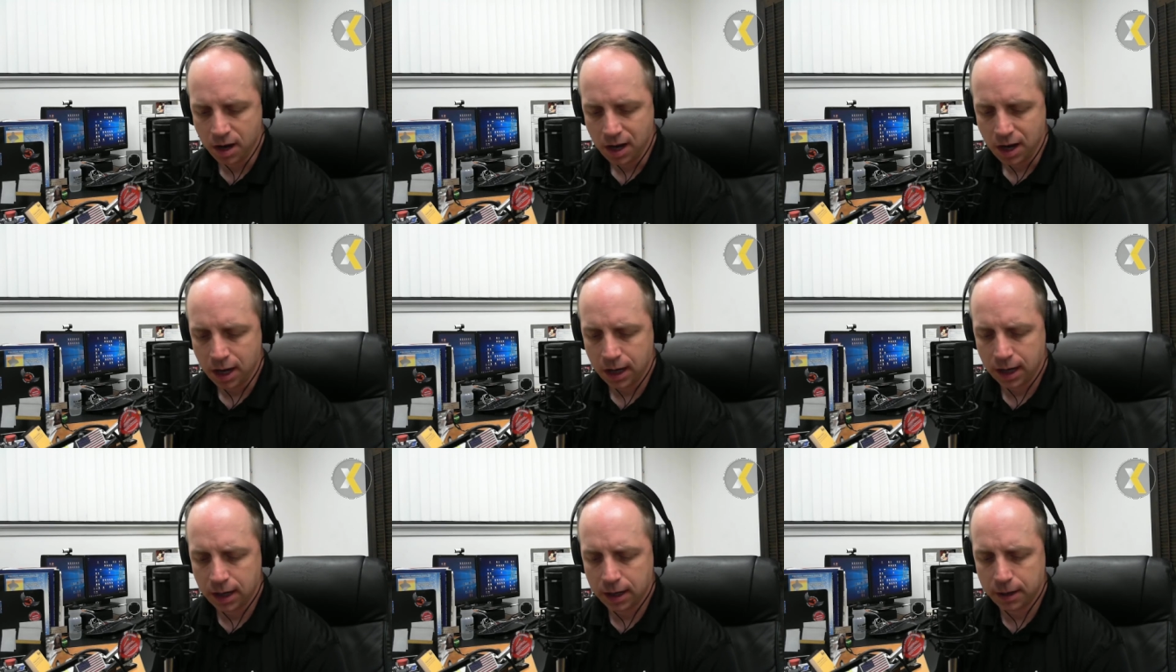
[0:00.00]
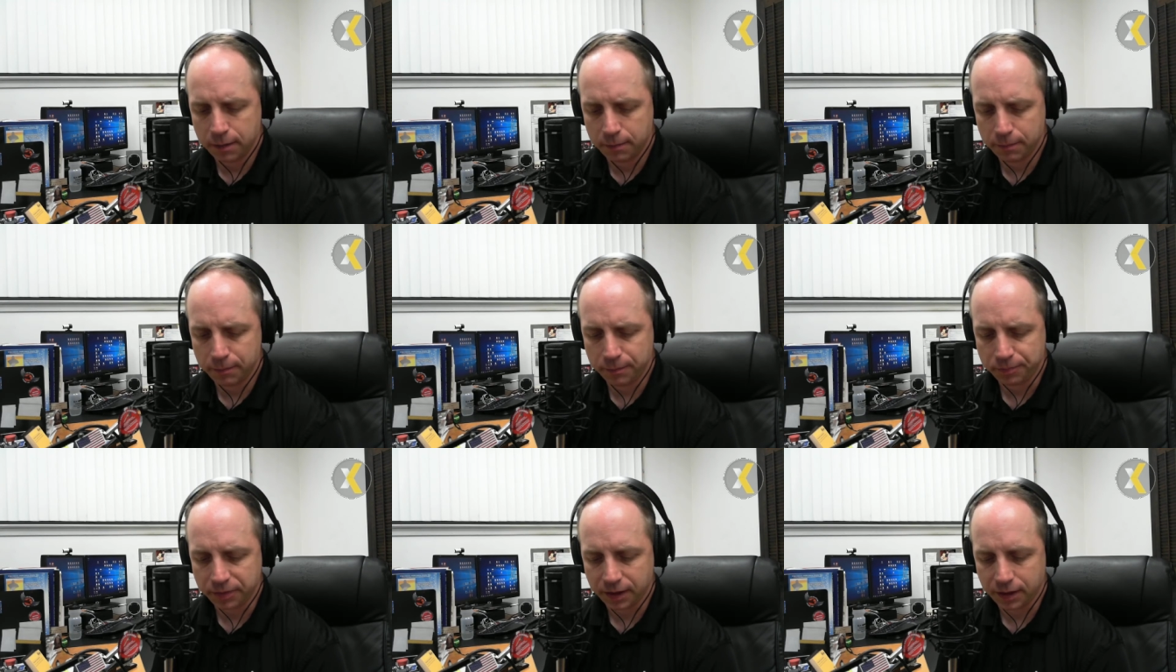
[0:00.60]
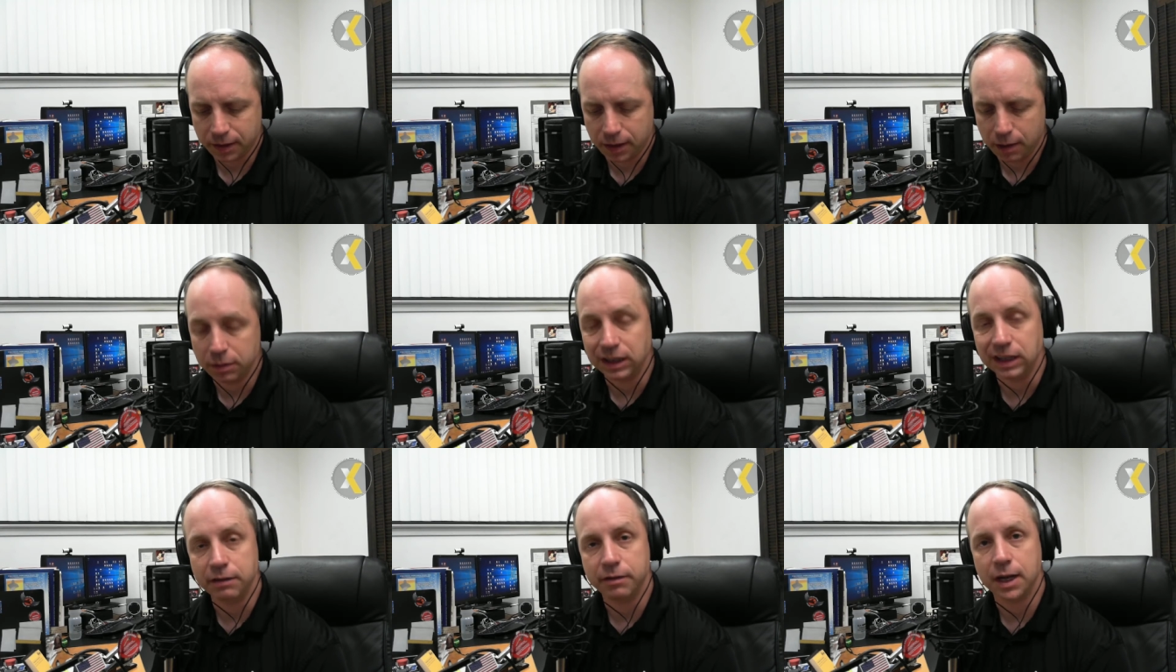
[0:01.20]
Um, I
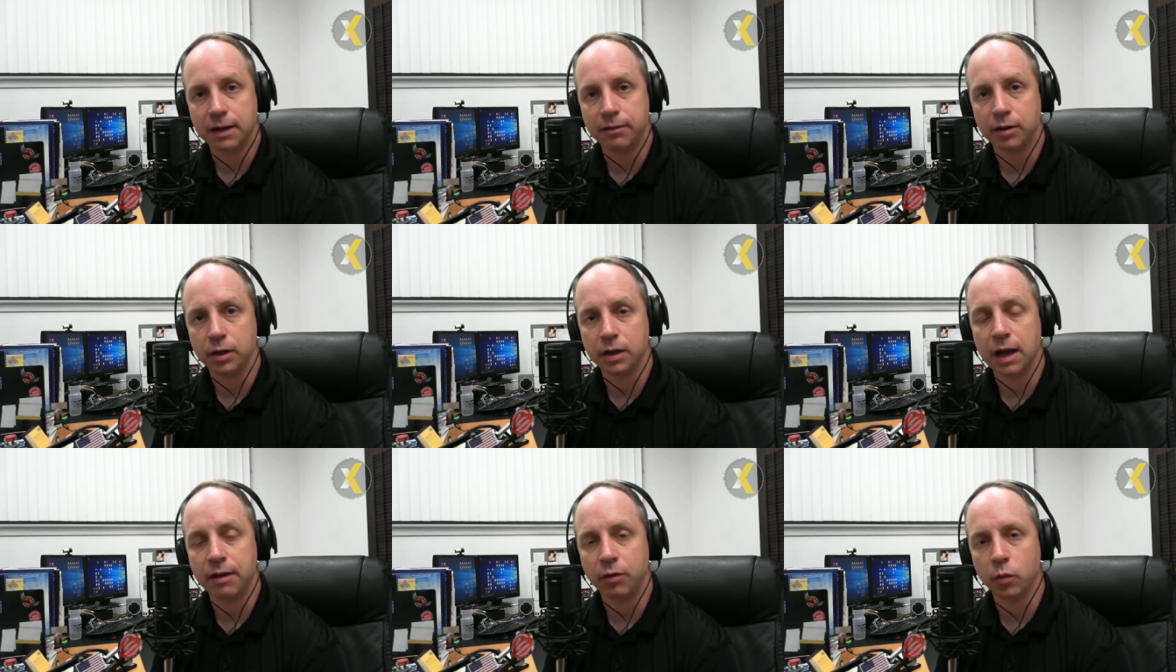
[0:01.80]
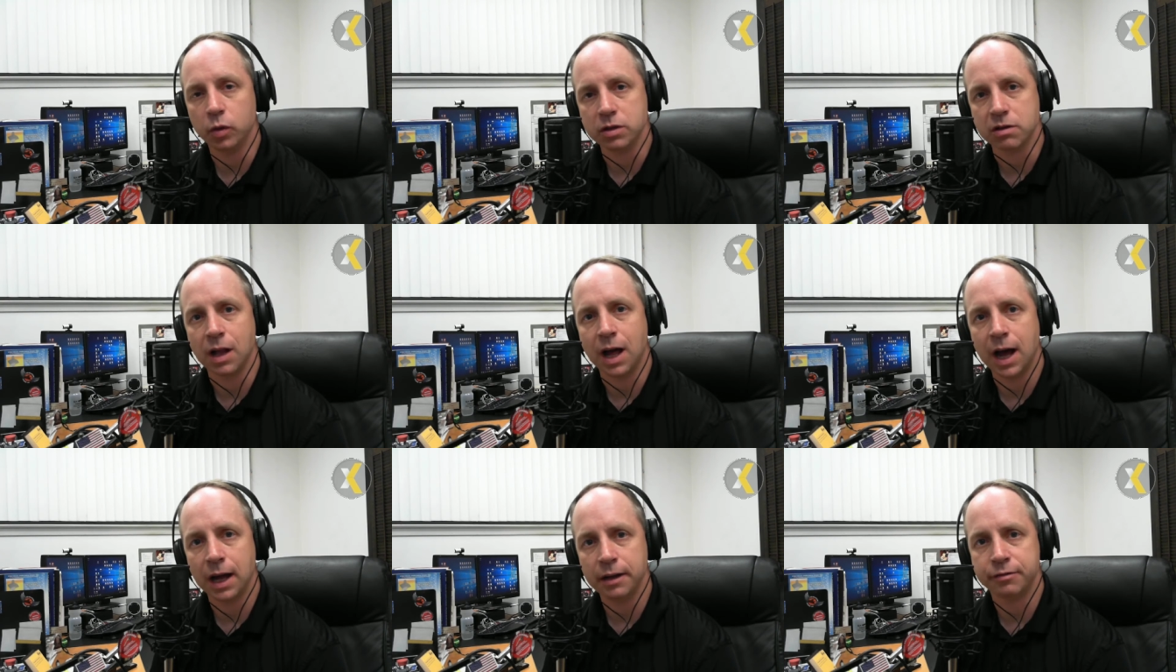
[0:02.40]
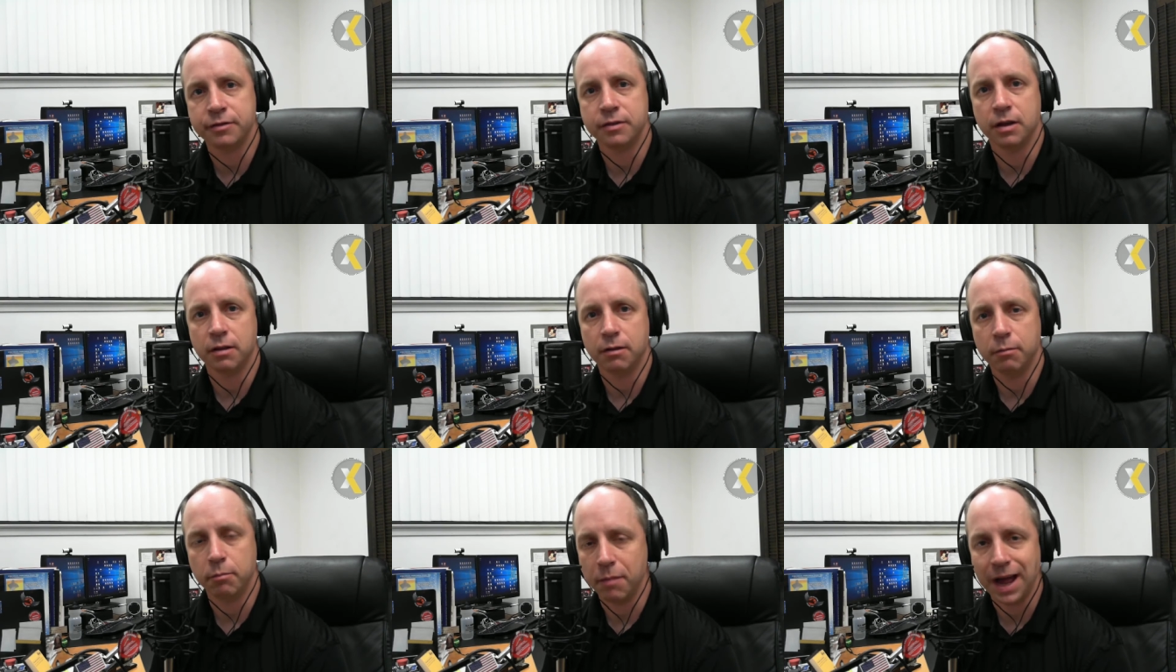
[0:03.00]
believe that every everyone's lives
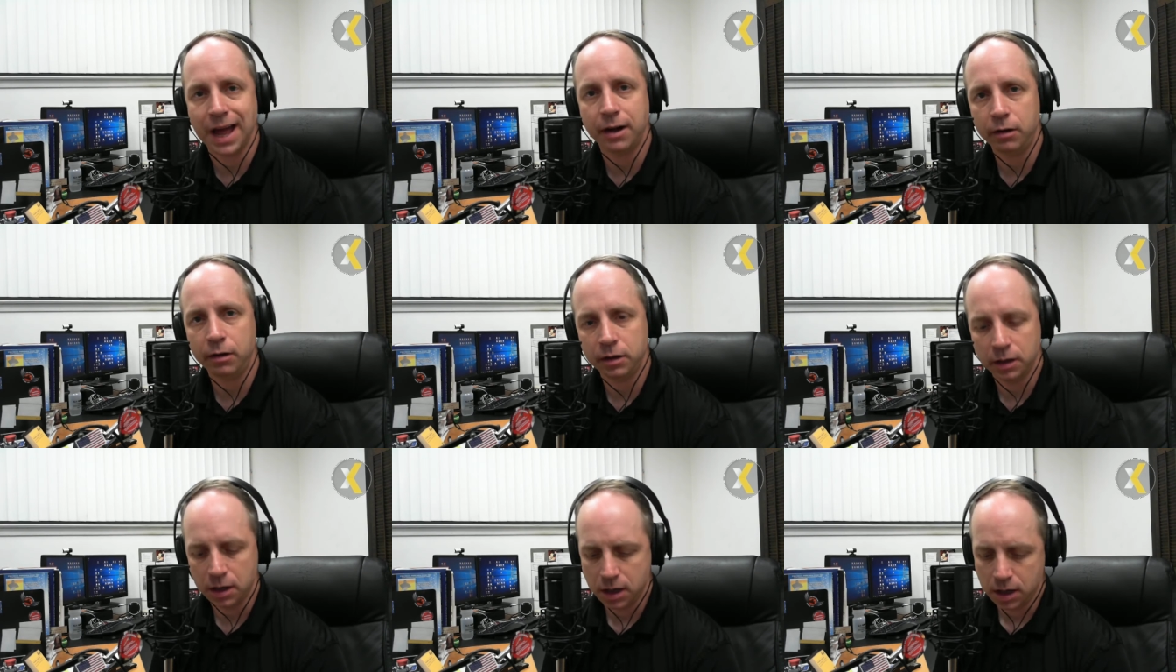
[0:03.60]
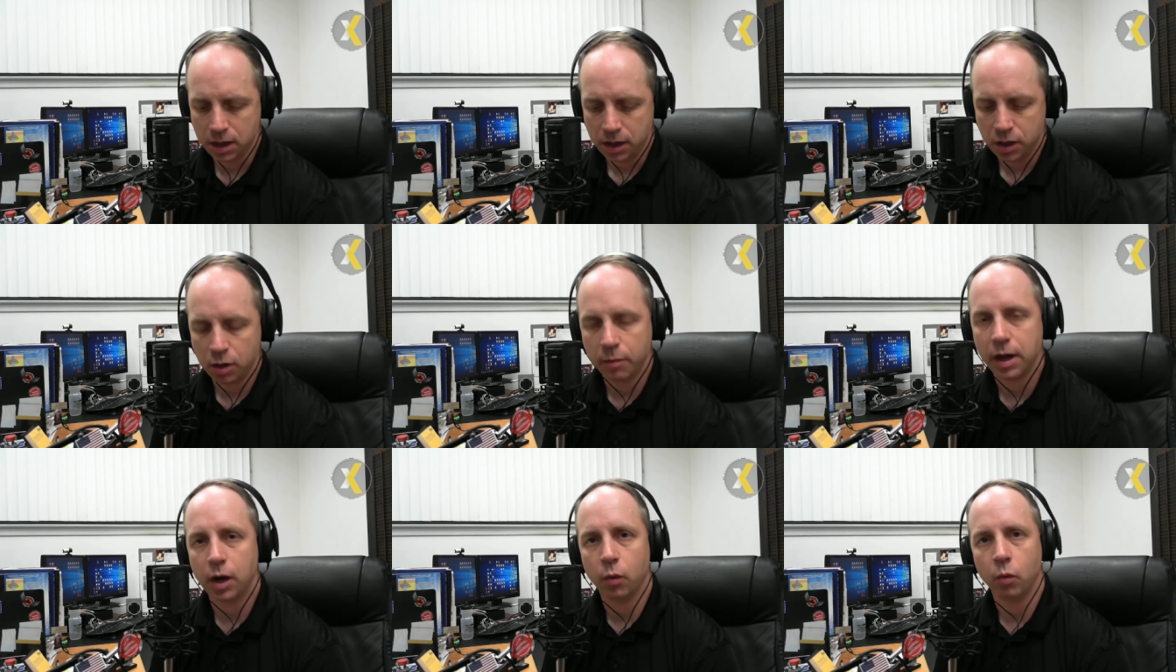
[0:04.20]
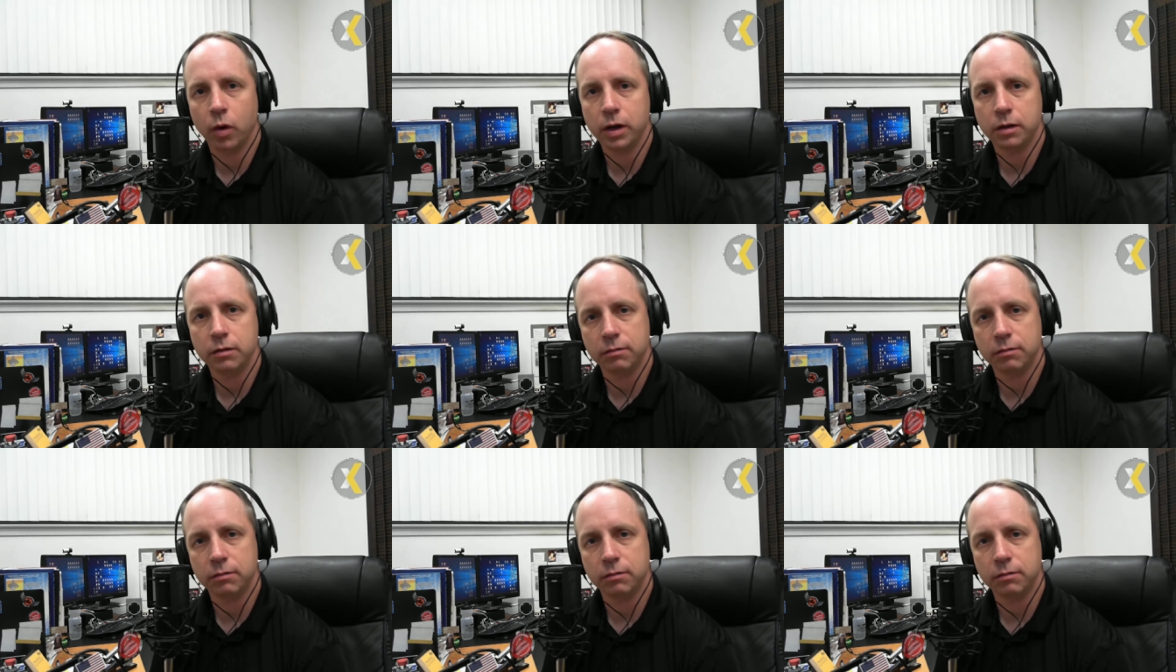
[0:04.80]
matter, no matter what